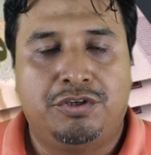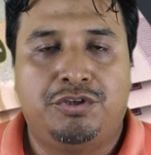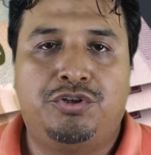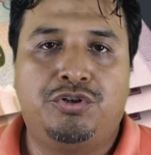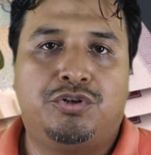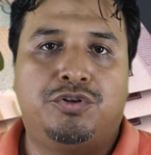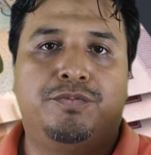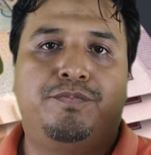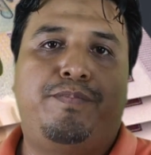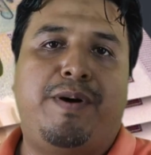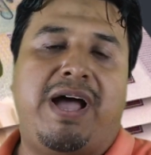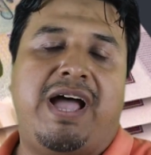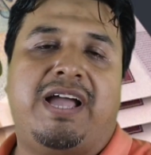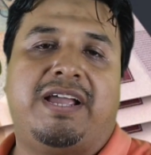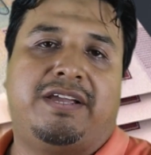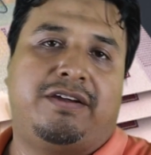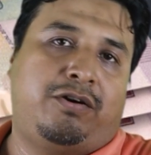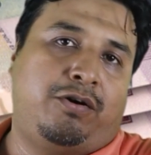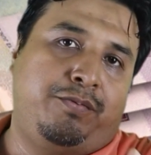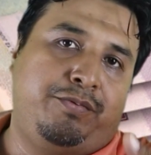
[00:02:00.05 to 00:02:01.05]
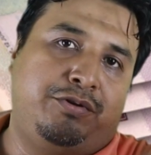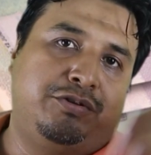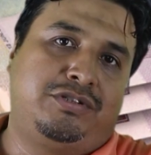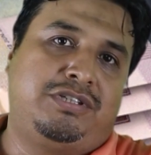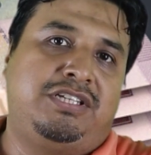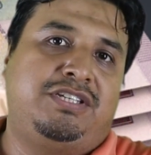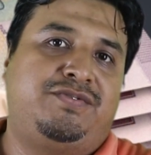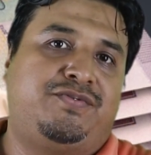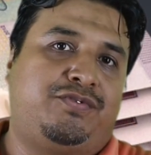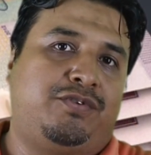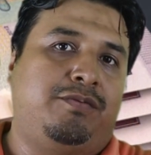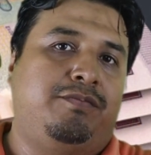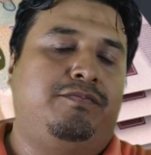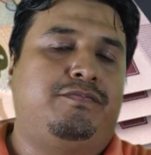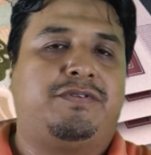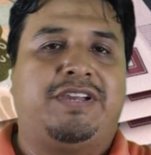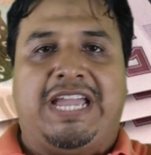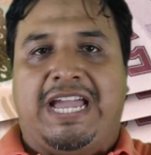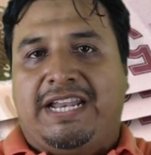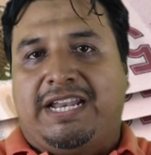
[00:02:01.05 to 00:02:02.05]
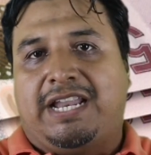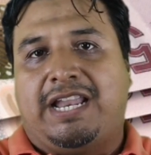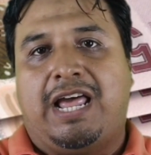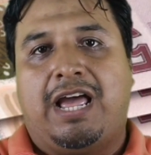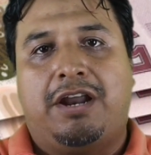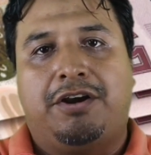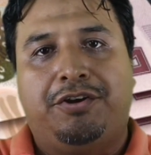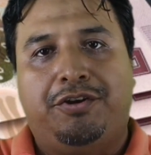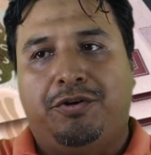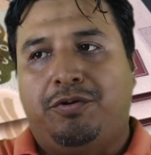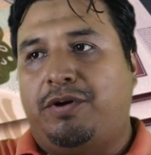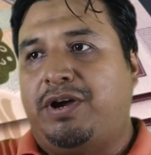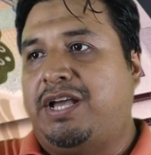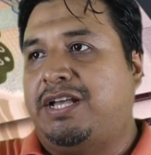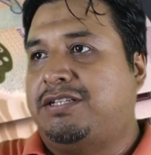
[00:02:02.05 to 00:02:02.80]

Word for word: Your bank obviously is from Canada or U